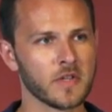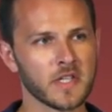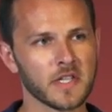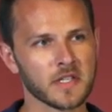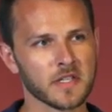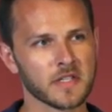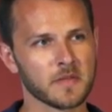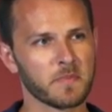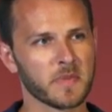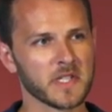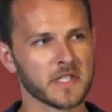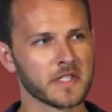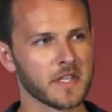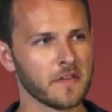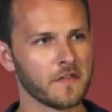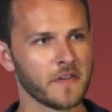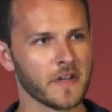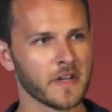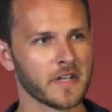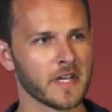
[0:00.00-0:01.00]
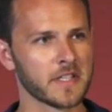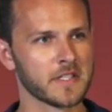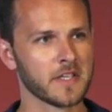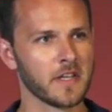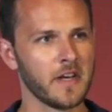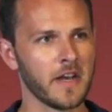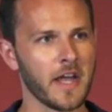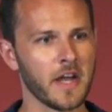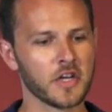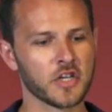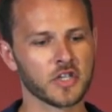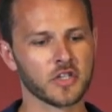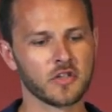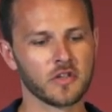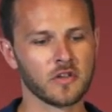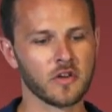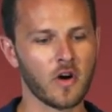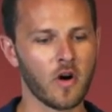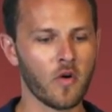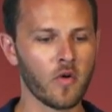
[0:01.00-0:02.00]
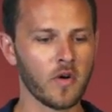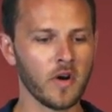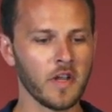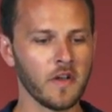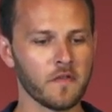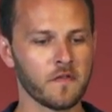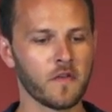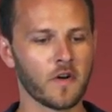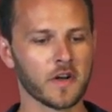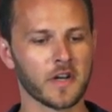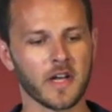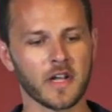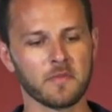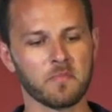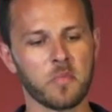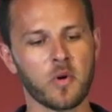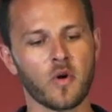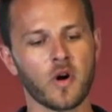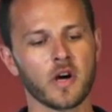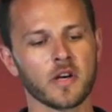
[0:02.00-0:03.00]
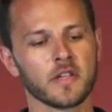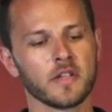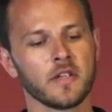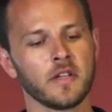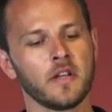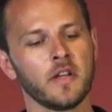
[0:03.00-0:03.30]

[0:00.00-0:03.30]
this specific destination only for that port.